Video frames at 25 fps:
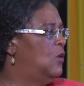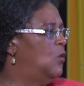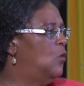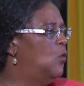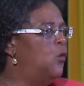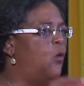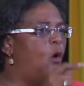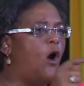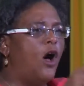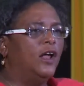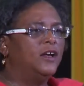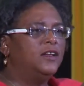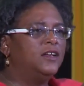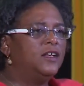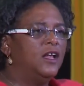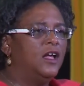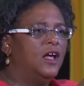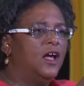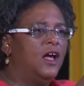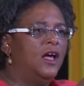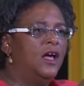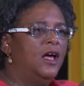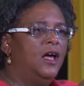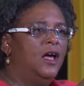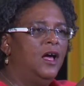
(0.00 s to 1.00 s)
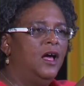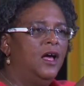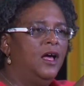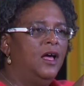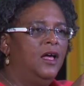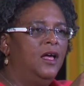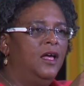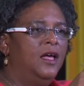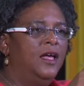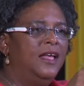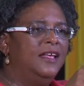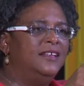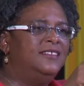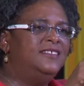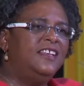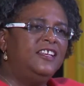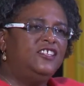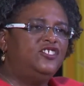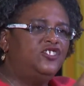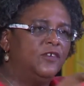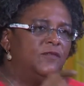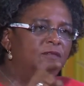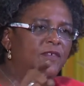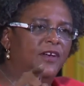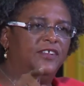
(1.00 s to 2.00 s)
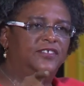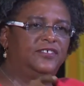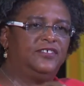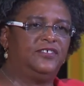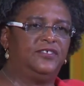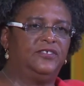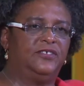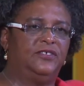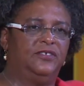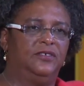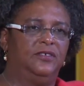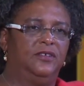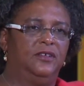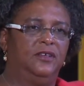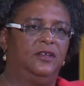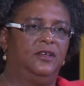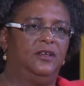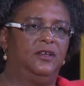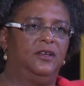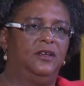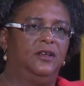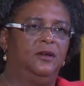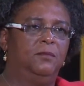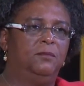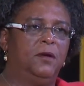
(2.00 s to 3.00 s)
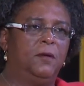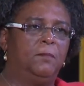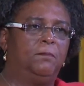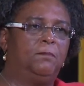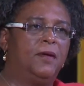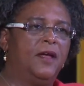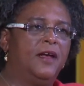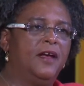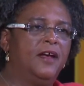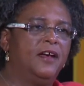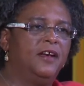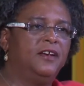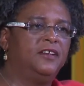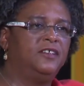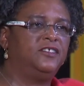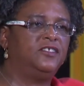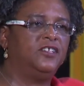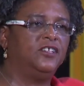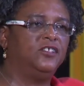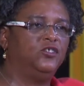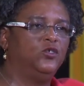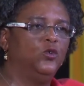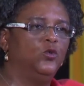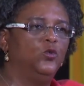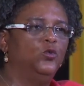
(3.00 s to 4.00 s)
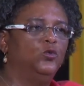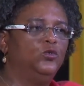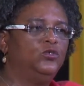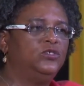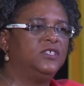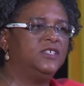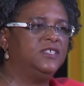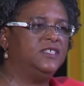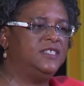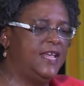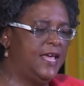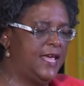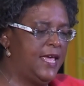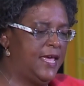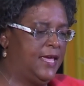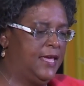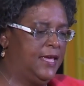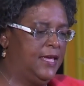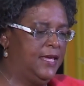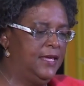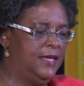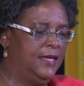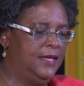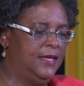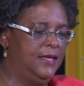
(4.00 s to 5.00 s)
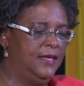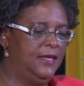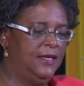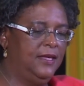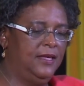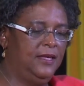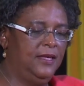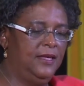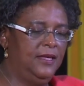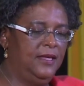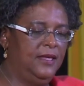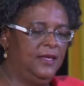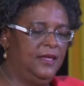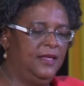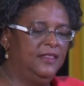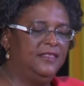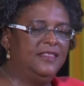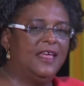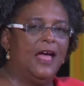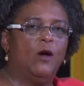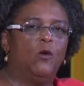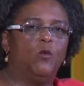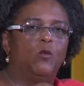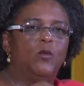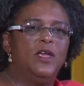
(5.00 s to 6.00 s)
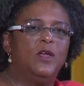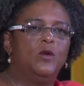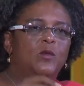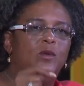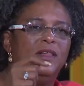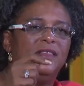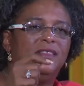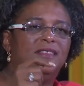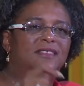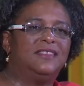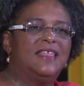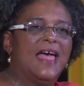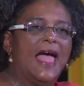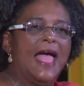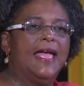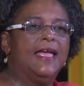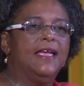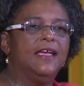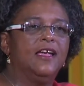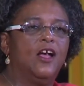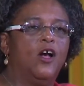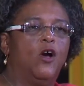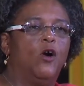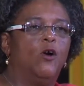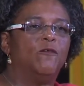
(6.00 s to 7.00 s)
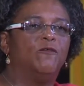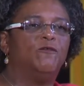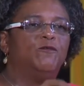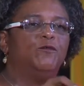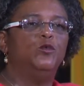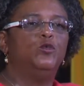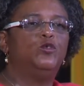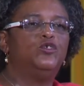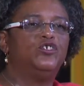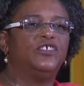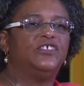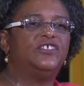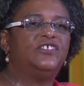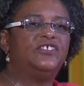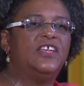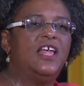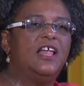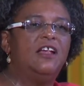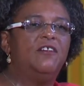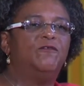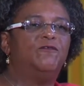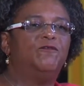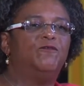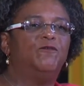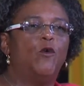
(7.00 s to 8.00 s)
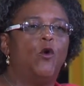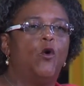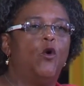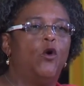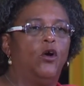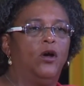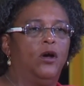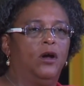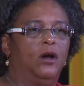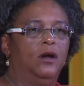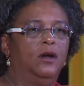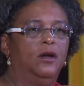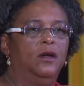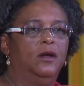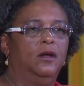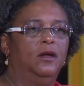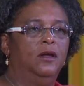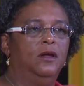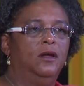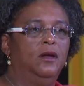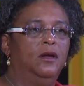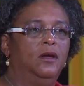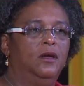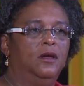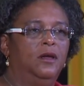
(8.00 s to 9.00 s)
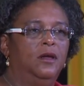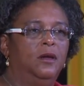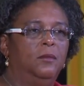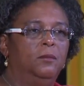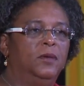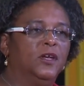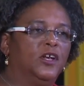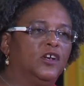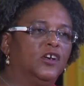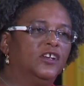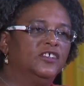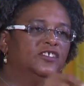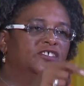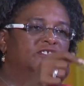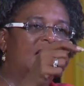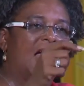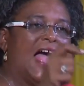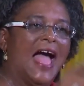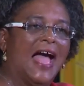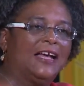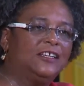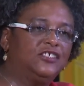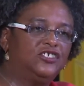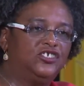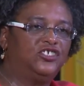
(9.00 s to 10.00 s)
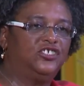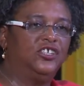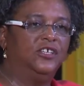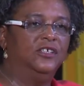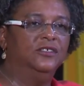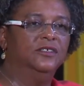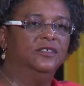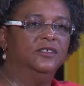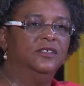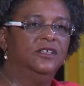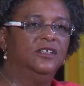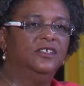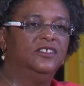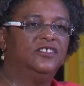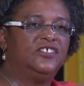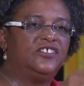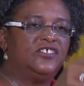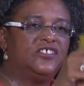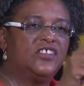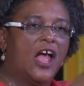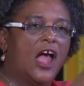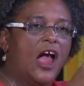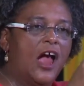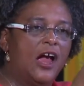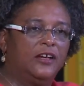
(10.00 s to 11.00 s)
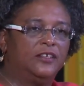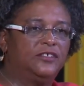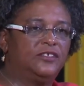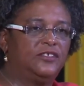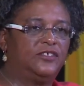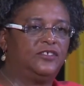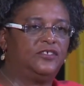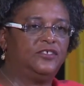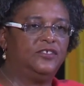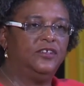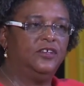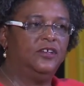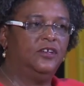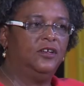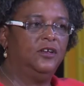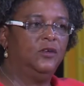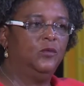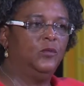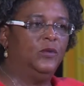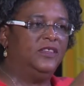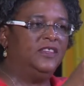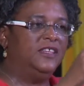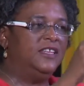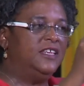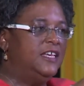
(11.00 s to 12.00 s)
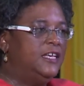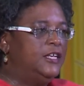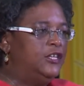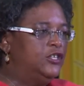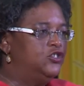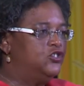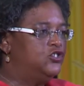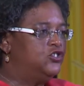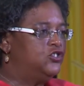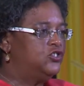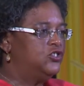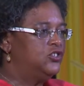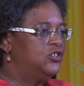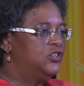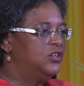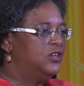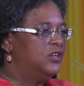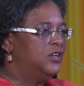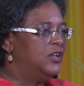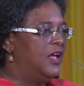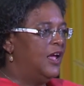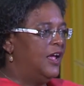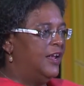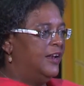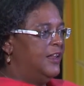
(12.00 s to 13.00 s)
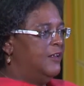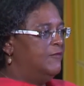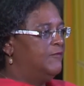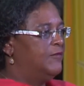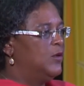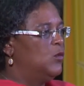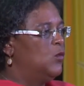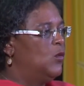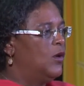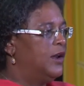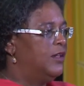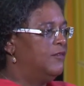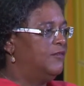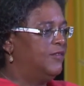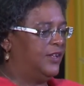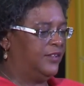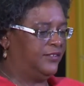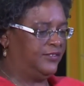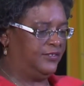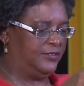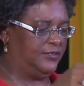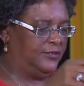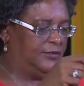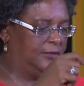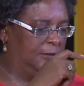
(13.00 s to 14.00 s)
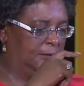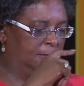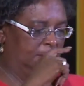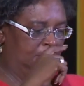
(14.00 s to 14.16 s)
What is each of us prepared to do today that we will thank our future self for? Because action starts with each and every one of us.